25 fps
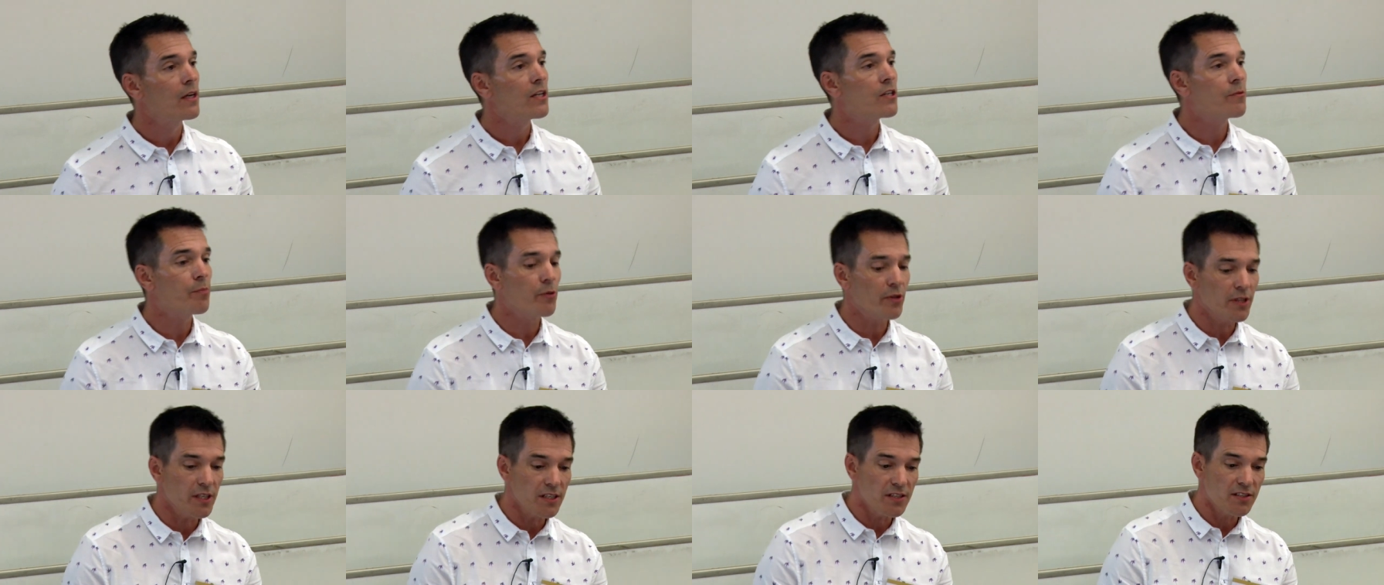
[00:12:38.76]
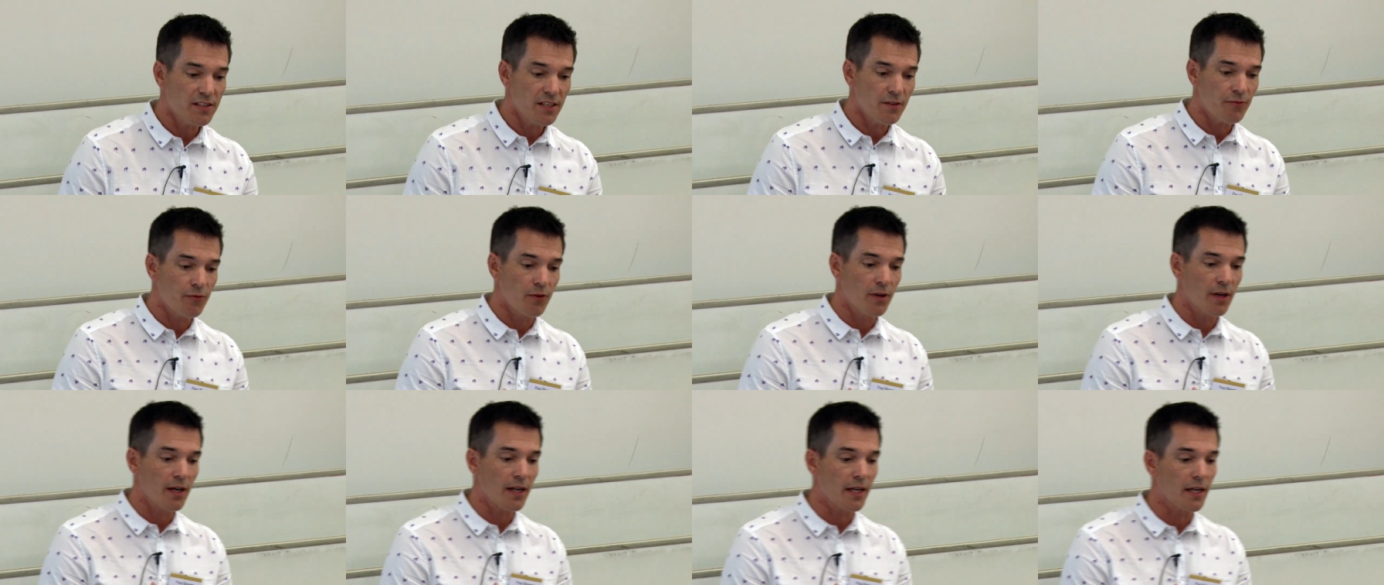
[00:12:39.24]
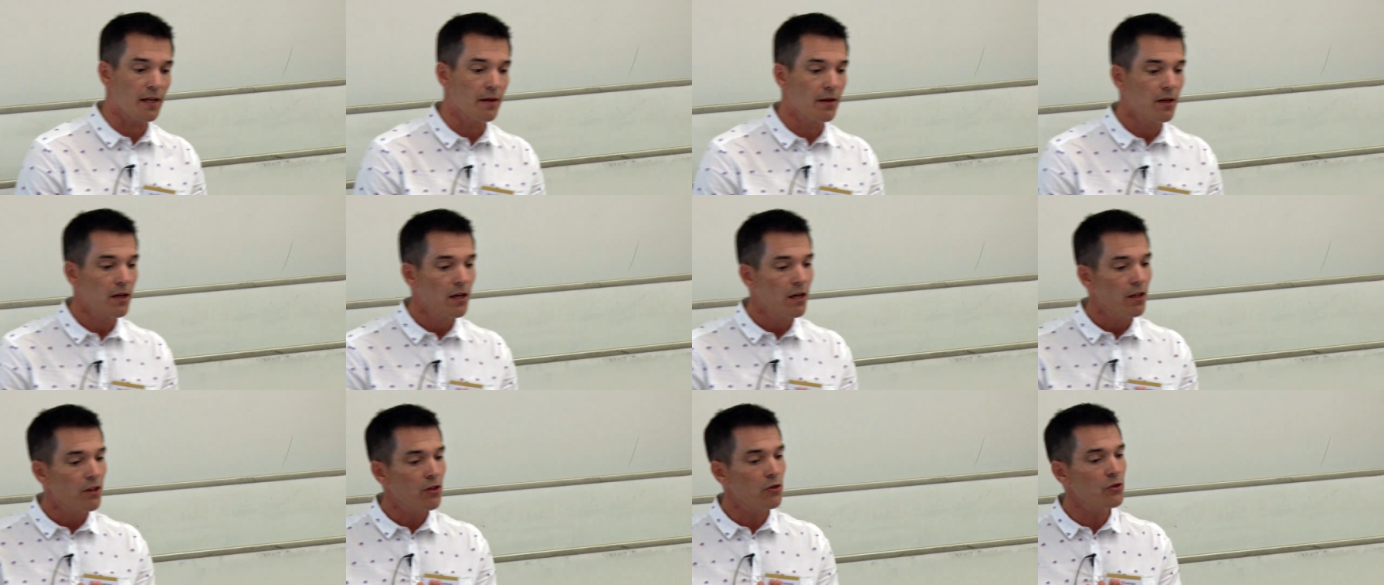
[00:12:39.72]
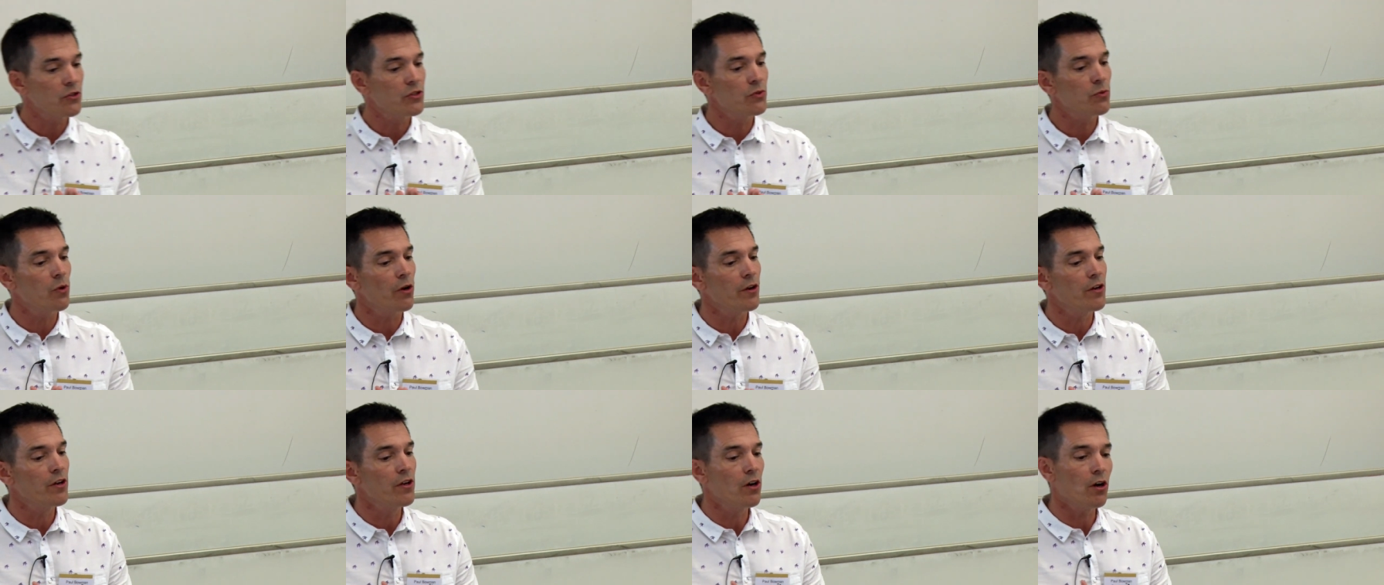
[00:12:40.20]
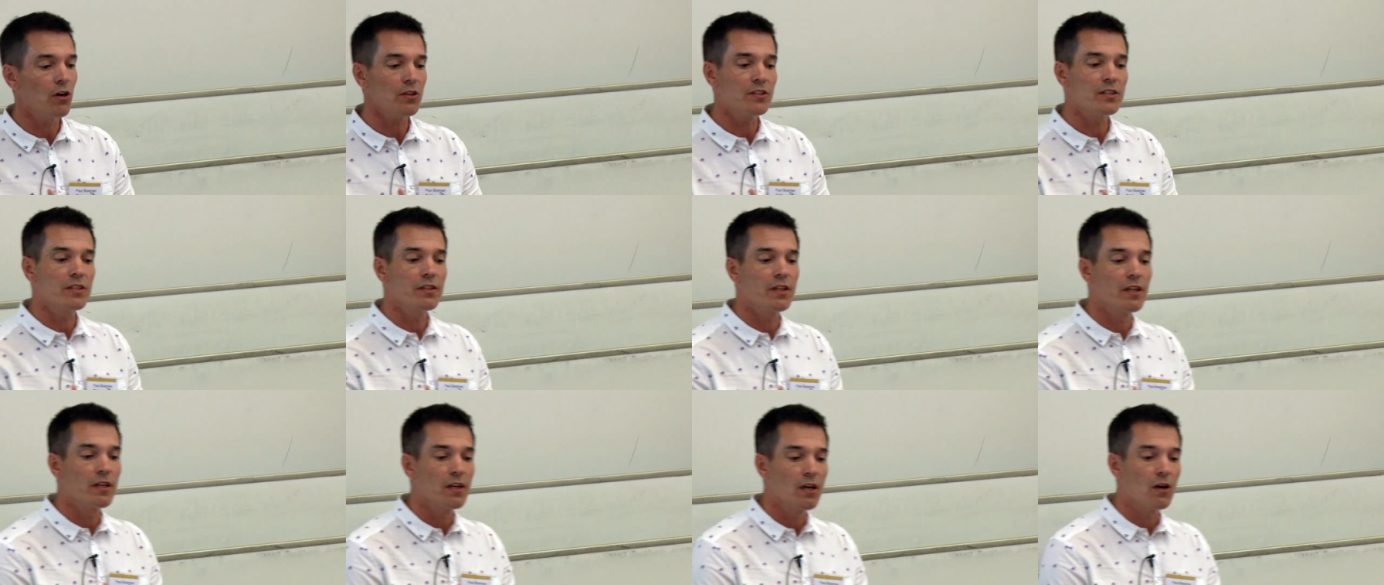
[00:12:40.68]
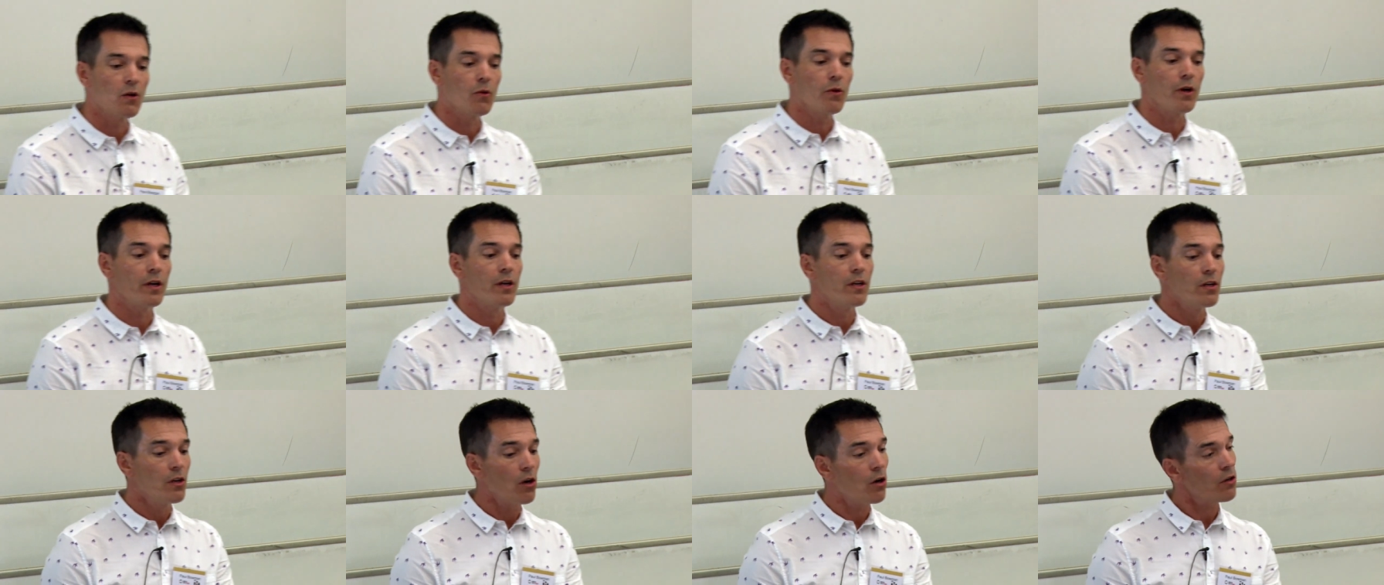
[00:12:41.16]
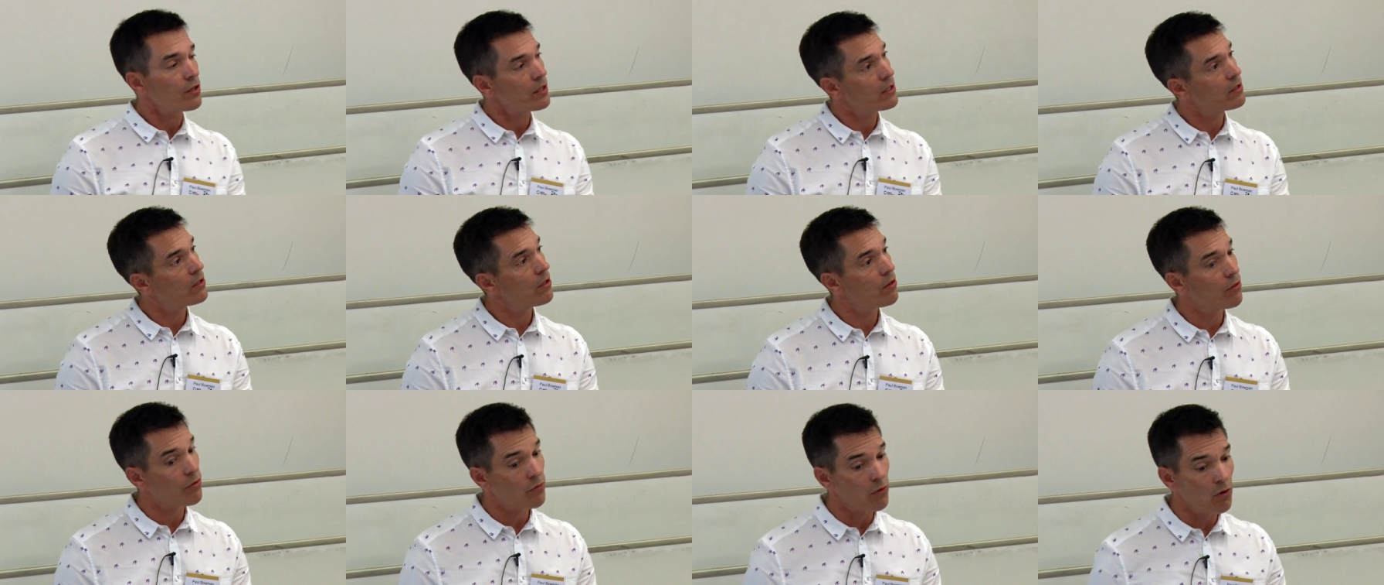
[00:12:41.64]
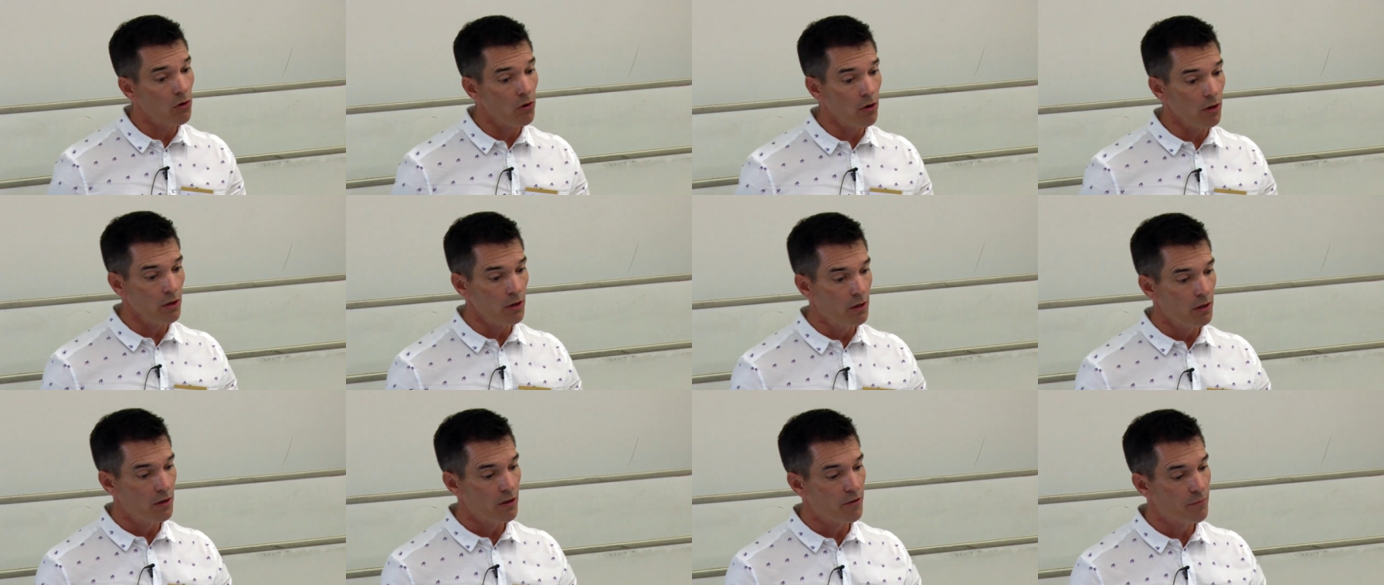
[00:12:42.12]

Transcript: To put this differently, those who are not in the know and not in the thrall